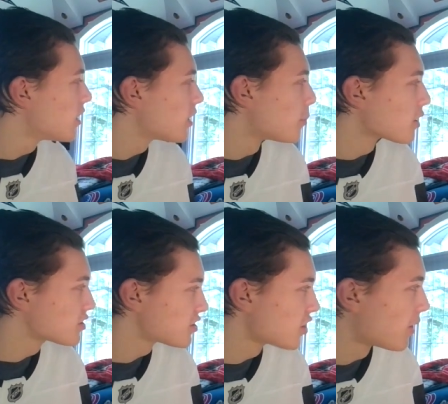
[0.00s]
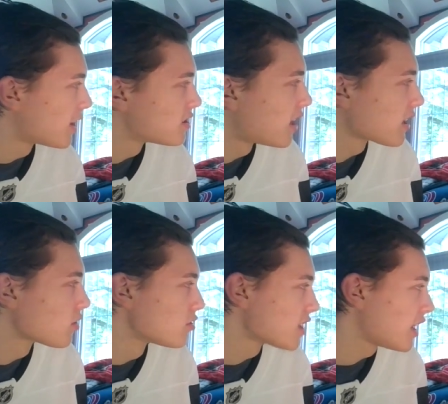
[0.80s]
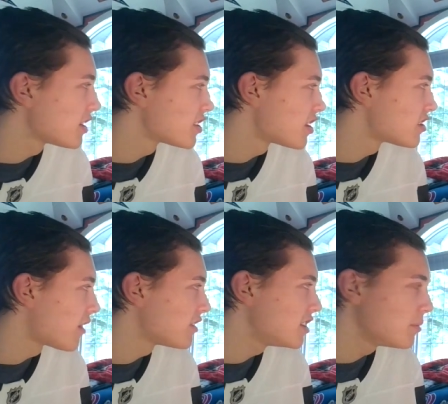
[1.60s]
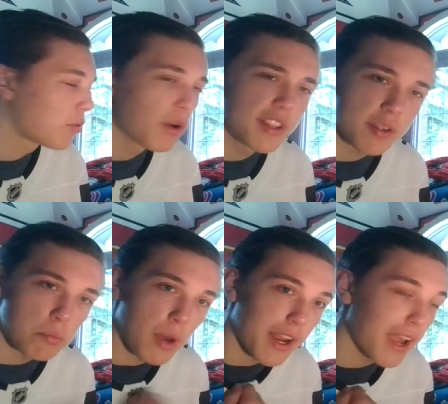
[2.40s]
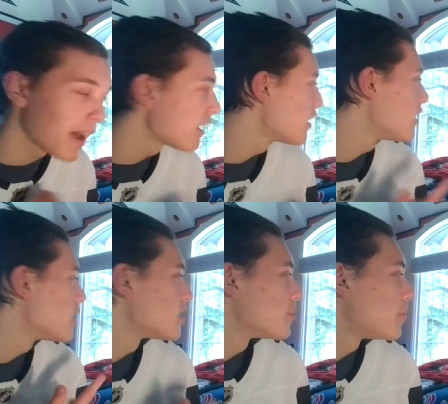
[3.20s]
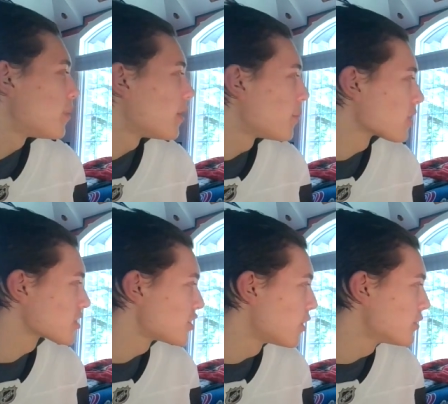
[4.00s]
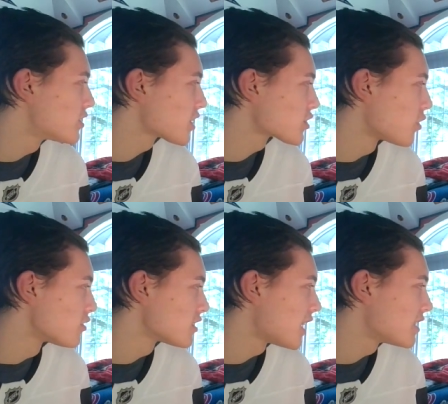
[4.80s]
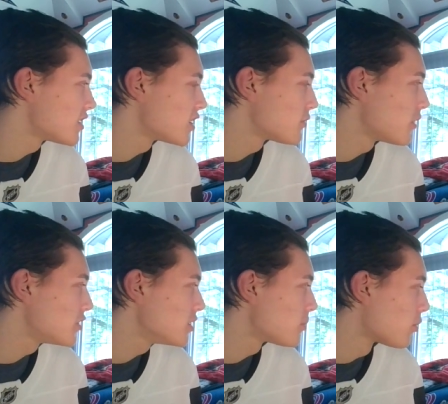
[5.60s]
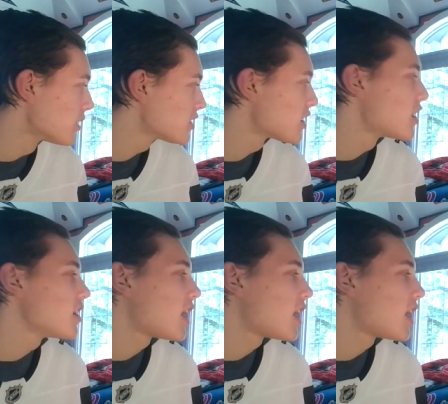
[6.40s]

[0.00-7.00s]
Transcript: Marchessault has 9 goals, 8 assists, 17 points. My guy. Mark Stone, 6 goals, 9 assists, 15 points.